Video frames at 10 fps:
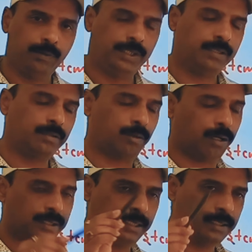which is
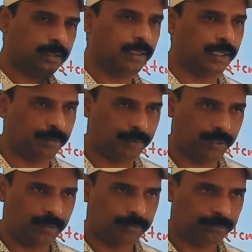crosses the
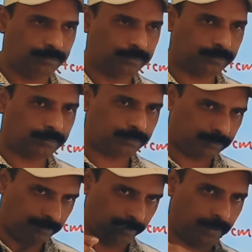liver,
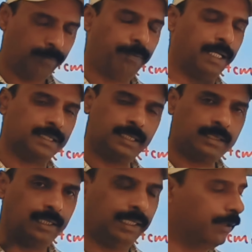
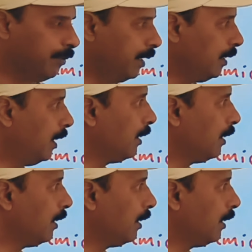passes the liver,